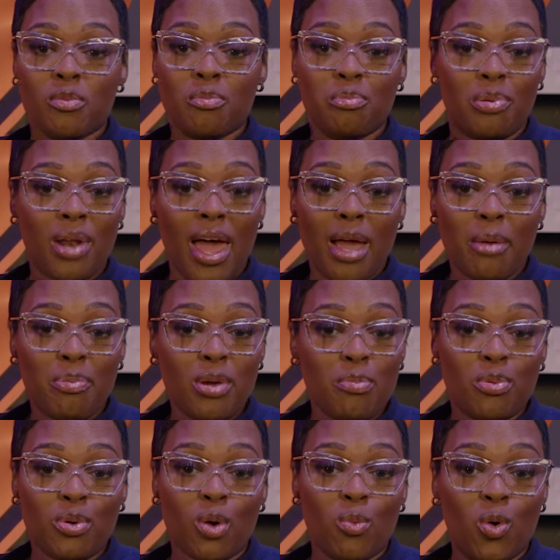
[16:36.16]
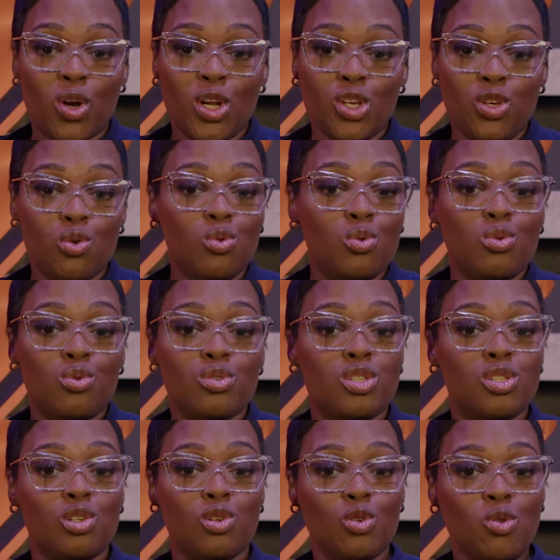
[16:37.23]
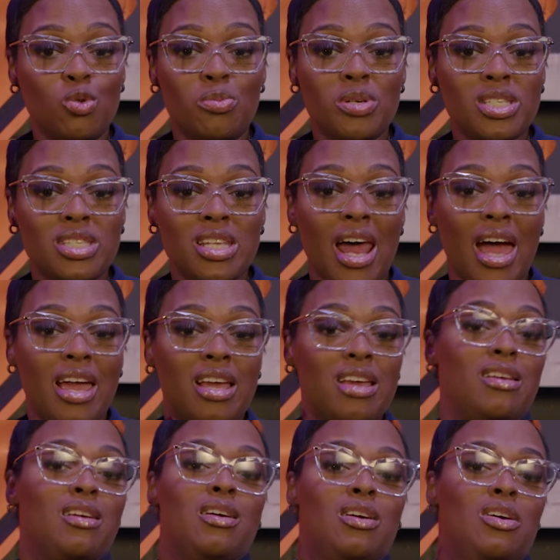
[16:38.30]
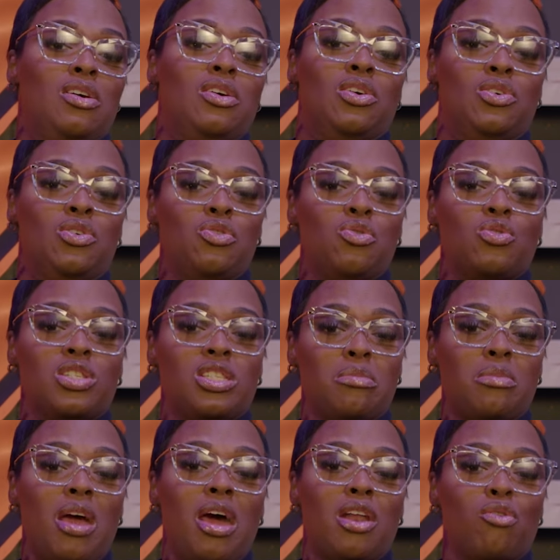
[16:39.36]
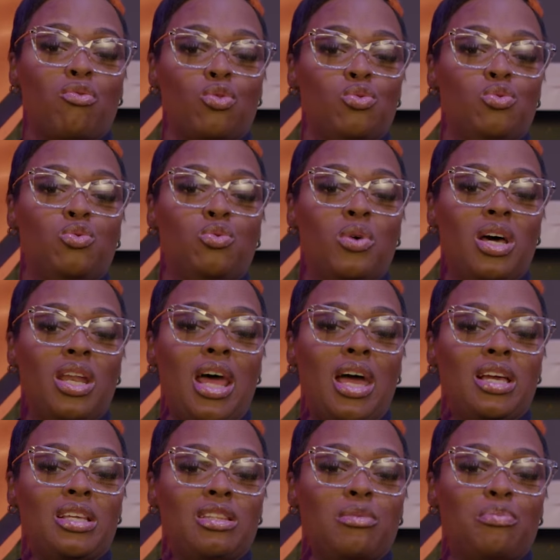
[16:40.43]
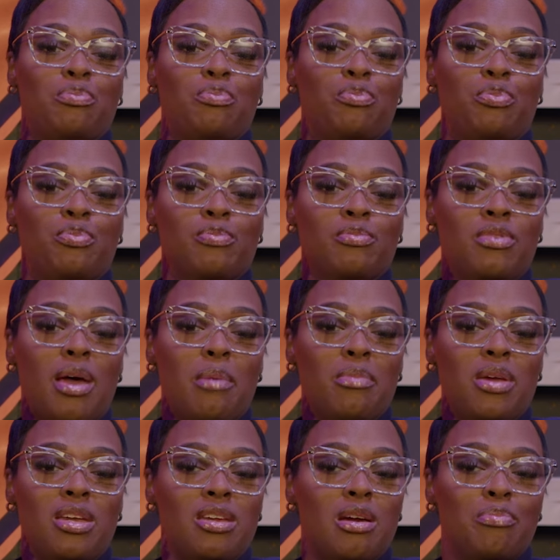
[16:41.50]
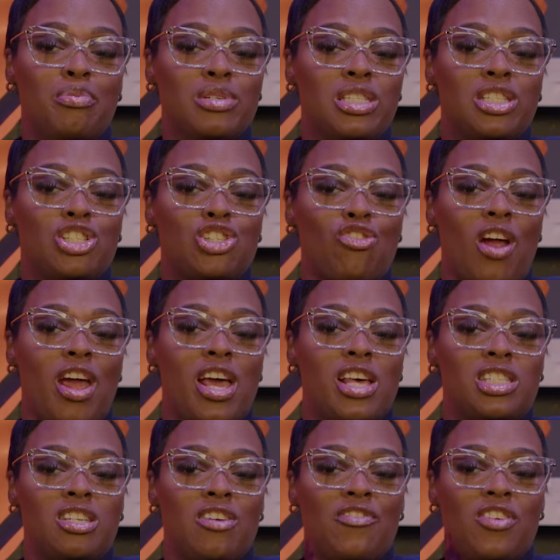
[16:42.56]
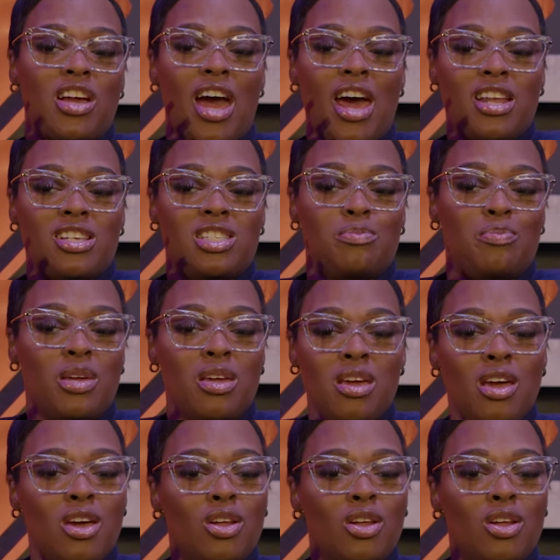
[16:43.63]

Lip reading: black people to want to use lube. It's like, you know, some kind of rule where like that mean you push the trash if you gotta spit.